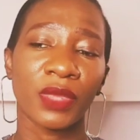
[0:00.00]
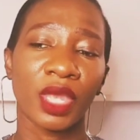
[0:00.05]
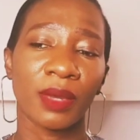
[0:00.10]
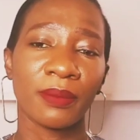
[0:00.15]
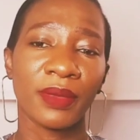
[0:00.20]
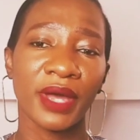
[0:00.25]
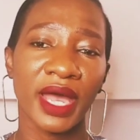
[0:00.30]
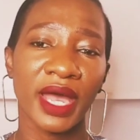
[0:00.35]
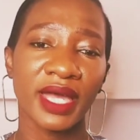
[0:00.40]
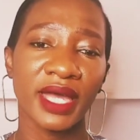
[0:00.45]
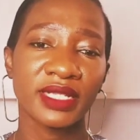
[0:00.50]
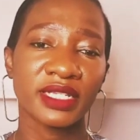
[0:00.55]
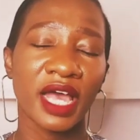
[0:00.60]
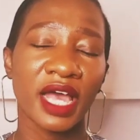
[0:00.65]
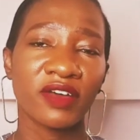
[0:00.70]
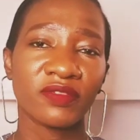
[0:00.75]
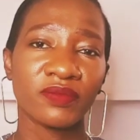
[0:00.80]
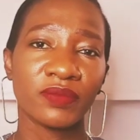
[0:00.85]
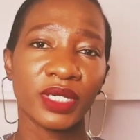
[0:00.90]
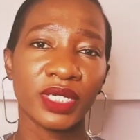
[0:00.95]
but
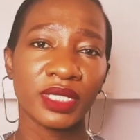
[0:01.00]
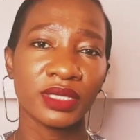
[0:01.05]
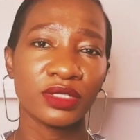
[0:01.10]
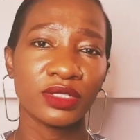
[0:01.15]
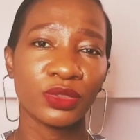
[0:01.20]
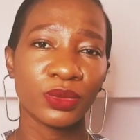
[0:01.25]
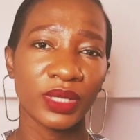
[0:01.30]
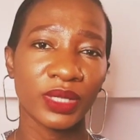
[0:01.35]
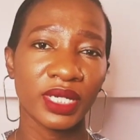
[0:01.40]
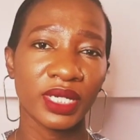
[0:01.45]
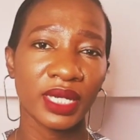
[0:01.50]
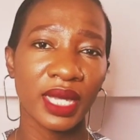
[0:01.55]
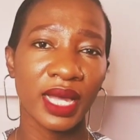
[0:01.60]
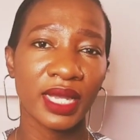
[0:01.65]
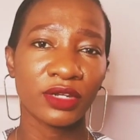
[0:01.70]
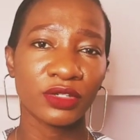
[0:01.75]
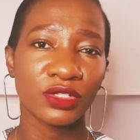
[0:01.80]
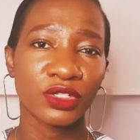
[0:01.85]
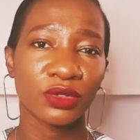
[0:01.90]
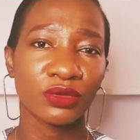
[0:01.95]
I've been doing a
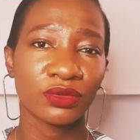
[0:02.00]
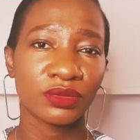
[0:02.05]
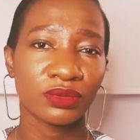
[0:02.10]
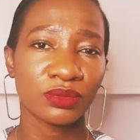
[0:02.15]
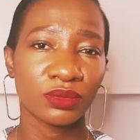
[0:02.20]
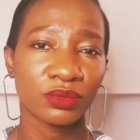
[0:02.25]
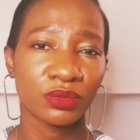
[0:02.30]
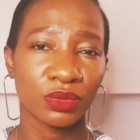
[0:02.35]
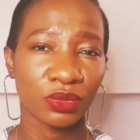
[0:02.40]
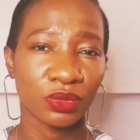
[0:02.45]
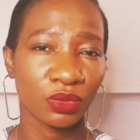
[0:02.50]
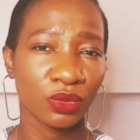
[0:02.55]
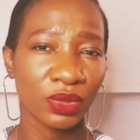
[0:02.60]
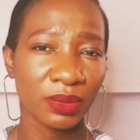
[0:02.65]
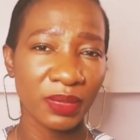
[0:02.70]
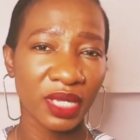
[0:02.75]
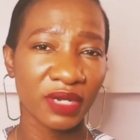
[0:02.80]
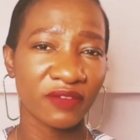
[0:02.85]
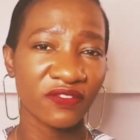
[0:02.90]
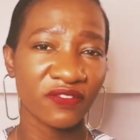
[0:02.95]
lot of
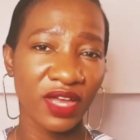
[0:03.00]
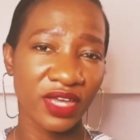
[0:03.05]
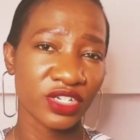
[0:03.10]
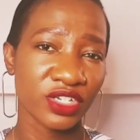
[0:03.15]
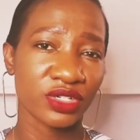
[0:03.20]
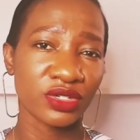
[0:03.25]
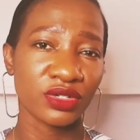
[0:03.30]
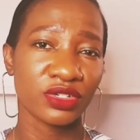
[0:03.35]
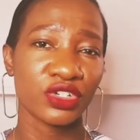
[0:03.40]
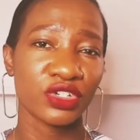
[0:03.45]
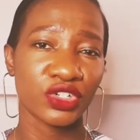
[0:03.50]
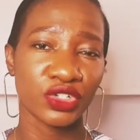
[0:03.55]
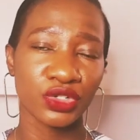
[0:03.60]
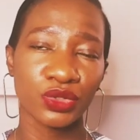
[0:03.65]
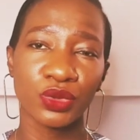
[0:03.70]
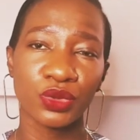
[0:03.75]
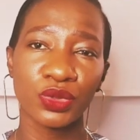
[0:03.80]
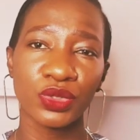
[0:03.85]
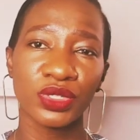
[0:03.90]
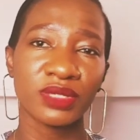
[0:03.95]
women fashion,
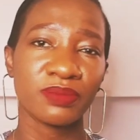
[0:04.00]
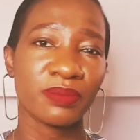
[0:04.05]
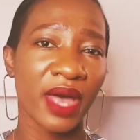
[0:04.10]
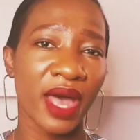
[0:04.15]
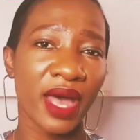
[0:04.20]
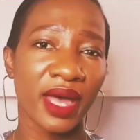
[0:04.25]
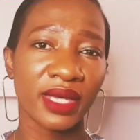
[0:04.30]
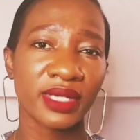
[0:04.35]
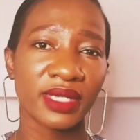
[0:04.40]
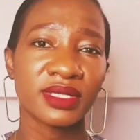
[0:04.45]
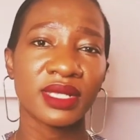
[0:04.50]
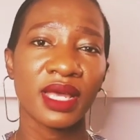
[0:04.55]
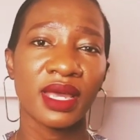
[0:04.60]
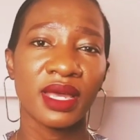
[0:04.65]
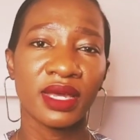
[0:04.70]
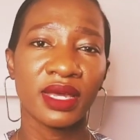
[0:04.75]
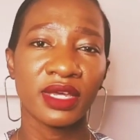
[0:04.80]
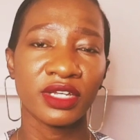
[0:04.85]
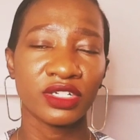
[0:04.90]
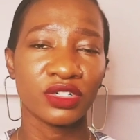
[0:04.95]
shoes, bags,
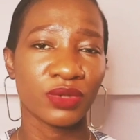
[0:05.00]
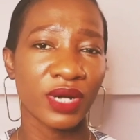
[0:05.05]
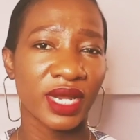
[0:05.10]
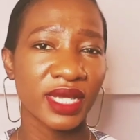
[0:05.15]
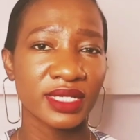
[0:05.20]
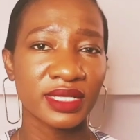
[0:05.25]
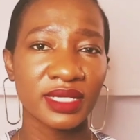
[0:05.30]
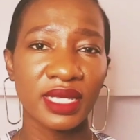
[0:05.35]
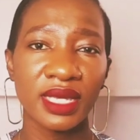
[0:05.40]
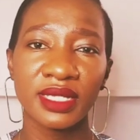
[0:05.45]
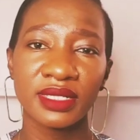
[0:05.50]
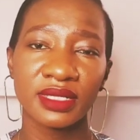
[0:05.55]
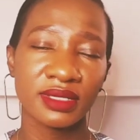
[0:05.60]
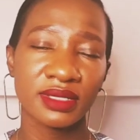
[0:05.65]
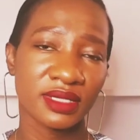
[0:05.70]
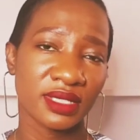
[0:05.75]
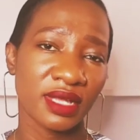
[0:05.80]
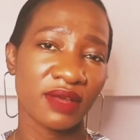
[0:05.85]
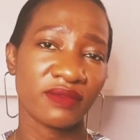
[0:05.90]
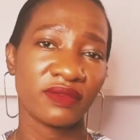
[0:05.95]
dresses, and
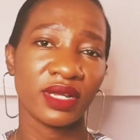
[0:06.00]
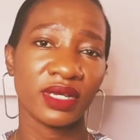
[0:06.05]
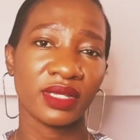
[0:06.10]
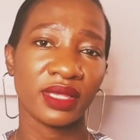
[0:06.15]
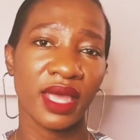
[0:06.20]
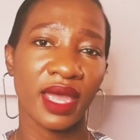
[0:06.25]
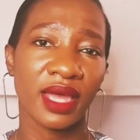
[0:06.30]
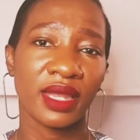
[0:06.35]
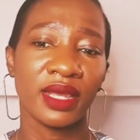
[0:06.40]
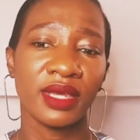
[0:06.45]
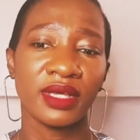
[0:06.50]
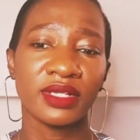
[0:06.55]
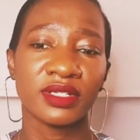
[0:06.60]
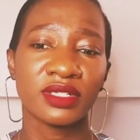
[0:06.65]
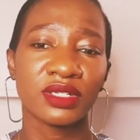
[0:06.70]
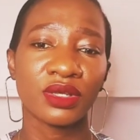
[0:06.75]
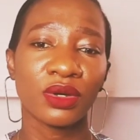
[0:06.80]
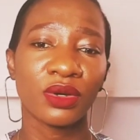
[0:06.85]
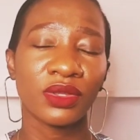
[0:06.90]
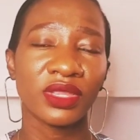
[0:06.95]
stuff like that.
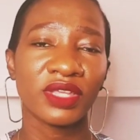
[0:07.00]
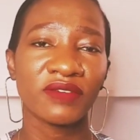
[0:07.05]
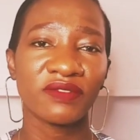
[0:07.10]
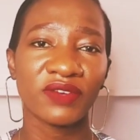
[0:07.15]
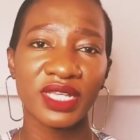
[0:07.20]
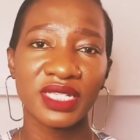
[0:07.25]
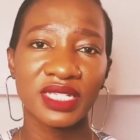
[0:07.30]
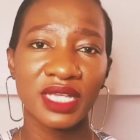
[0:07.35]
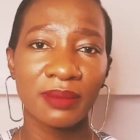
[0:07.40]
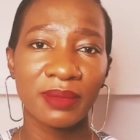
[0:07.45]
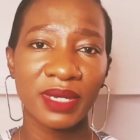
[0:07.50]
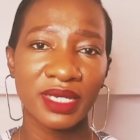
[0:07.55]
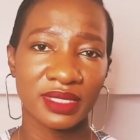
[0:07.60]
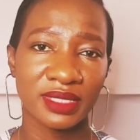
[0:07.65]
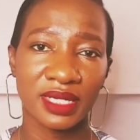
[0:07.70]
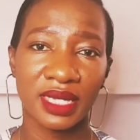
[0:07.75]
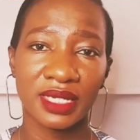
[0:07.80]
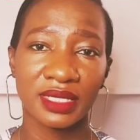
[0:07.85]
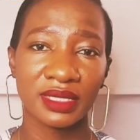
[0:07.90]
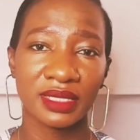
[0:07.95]
So the first time I
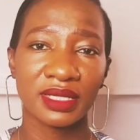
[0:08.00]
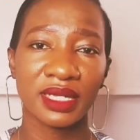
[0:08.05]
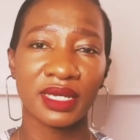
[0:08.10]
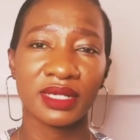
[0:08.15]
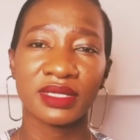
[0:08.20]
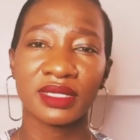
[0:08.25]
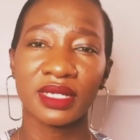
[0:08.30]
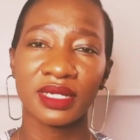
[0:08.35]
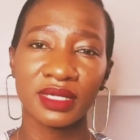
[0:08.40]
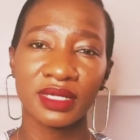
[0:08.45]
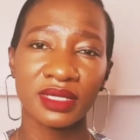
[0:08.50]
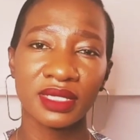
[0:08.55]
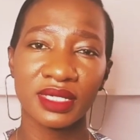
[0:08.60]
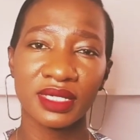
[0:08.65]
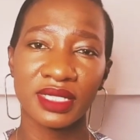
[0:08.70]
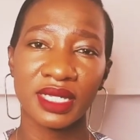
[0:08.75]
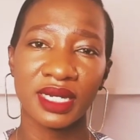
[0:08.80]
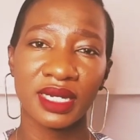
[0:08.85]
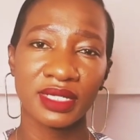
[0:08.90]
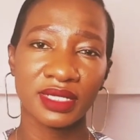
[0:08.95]
started, there are certain things
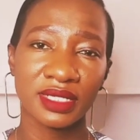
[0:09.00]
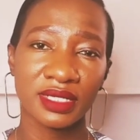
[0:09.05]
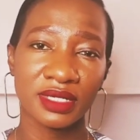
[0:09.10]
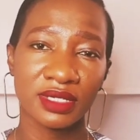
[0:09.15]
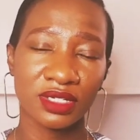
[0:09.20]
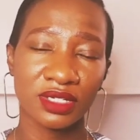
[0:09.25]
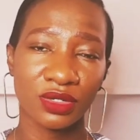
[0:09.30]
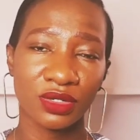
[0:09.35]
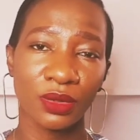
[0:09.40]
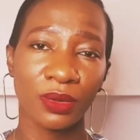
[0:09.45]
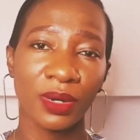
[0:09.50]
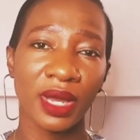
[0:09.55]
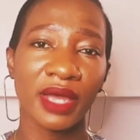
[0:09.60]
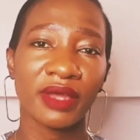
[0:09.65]
that I didn't know.